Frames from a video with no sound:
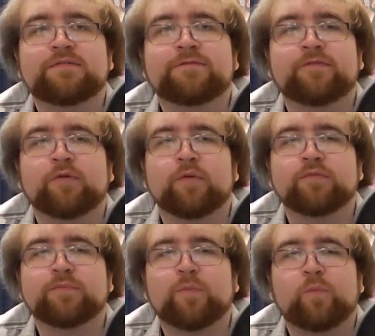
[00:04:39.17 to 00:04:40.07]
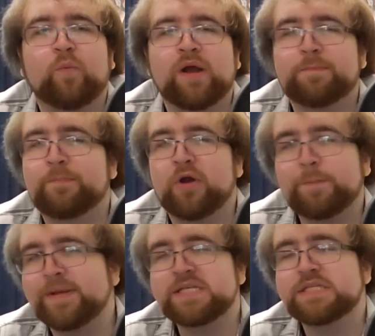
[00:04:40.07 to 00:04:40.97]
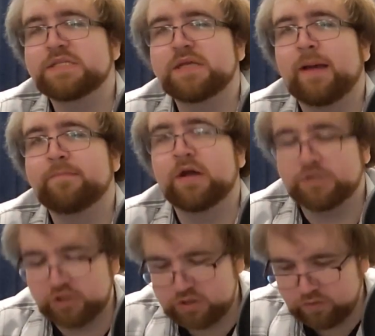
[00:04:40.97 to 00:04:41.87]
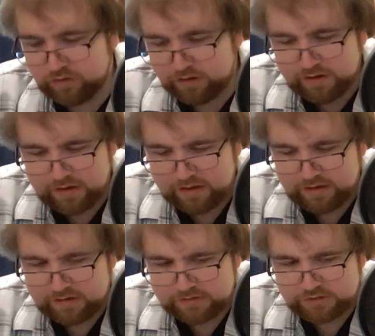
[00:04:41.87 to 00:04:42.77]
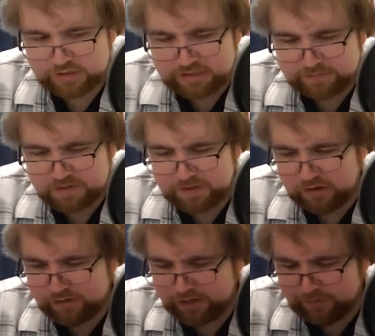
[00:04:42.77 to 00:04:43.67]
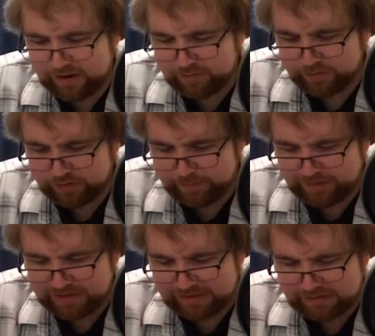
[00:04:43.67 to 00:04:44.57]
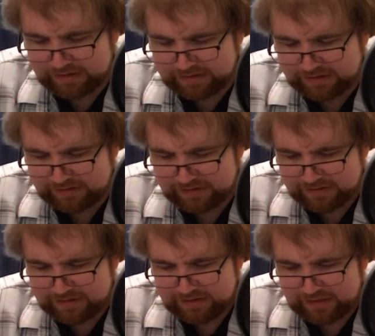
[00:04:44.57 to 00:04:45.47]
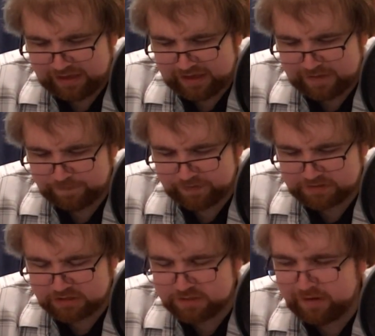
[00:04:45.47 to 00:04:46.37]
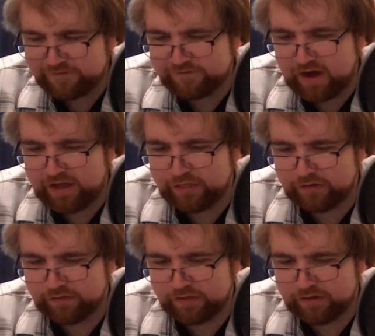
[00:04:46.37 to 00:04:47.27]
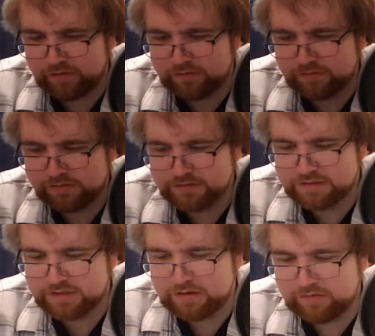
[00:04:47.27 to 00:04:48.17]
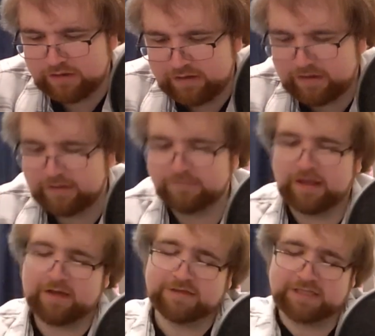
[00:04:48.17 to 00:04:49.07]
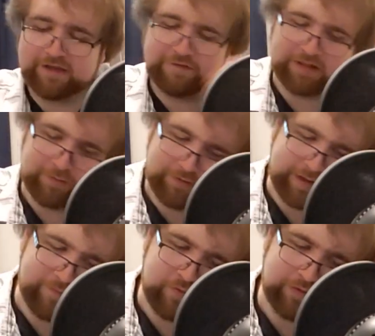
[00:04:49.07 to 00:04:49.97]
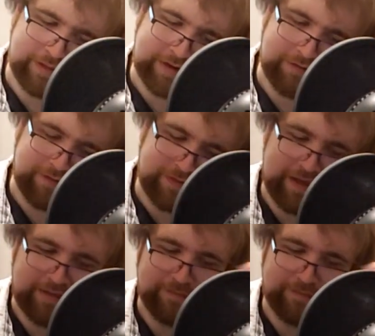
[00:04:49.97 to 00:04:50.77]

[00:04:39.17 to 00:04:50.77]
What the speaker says: For what purpose, I'm not sure. She seems to be going around with her buddy Gluttony. They talked about Father, though. So, I feel like we'll get more later on that.